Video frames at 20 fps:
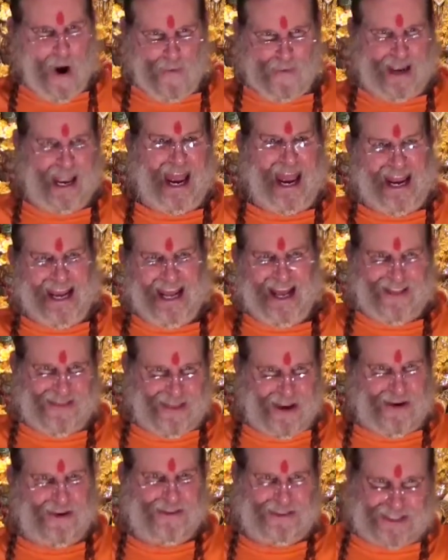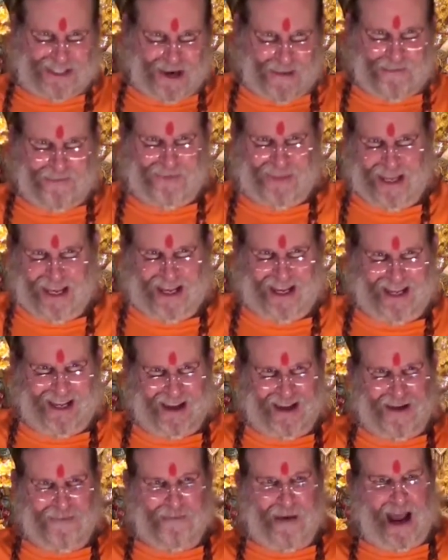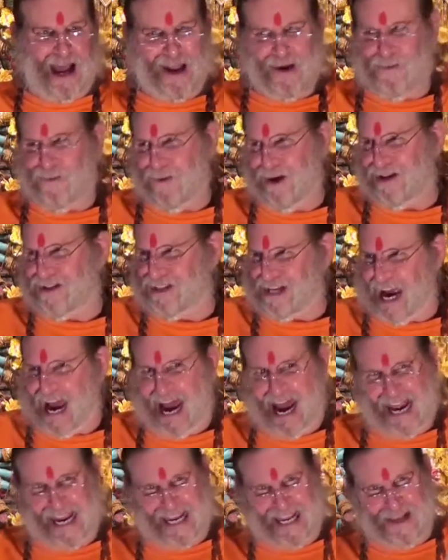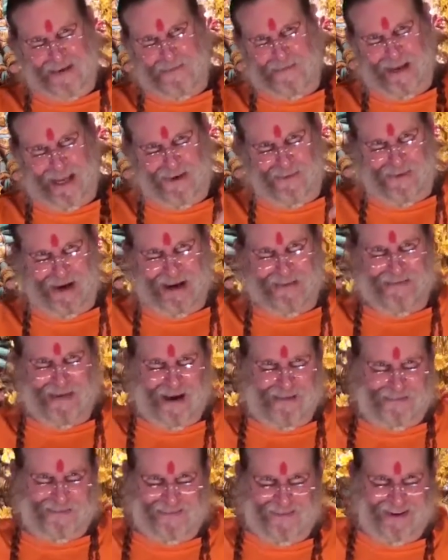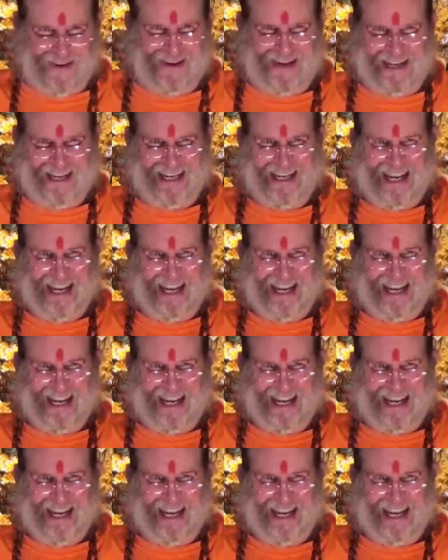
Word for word: okay, there's something by which I can be remembered